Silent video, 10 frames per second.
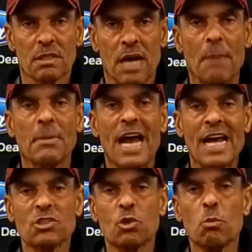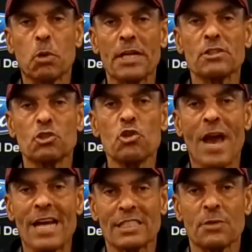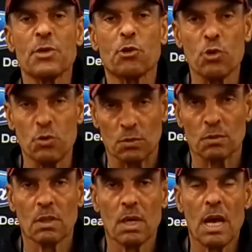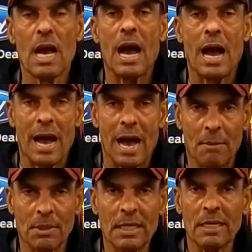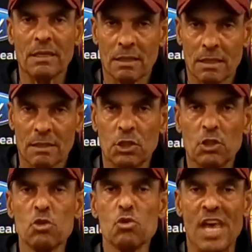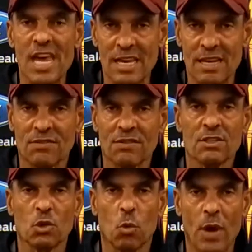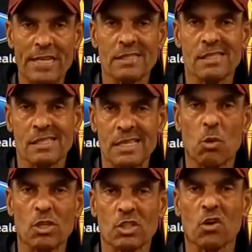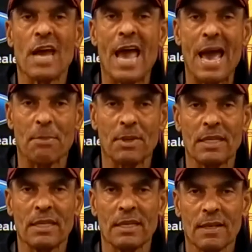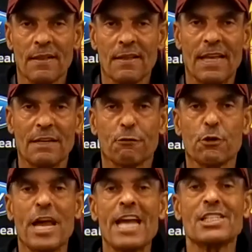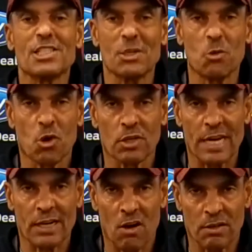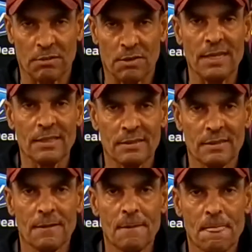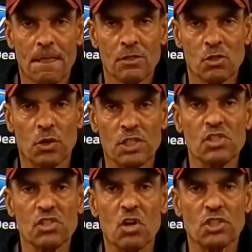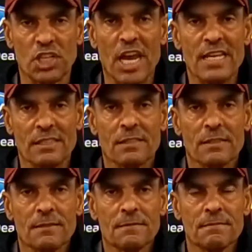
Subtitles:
How many high school players do you actually recruit? How many do you save to wait to see what's going to happen in the free agency world, I call it, right? So this is going to change.